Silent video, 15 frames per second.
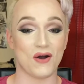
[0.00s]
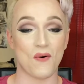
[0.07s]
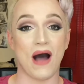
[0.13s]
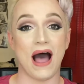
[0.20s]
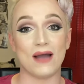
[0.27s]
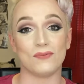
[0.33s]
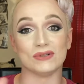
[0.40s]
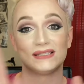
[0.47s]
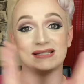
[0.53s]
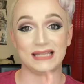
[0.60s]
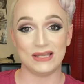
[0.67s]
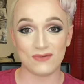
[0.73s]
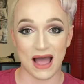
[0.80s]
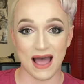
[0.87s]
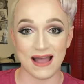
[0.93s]
I will see you
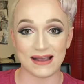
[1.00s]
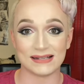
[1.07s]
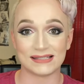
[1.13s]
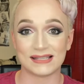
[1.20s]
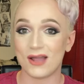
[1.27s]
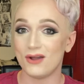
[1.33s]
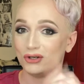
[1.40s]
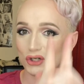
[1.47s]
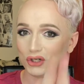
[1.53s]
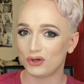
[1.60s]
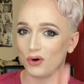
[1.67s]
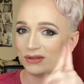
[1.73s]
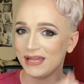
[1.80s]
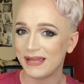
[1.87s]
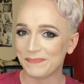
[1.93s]
guys
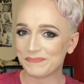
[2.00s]
shortly.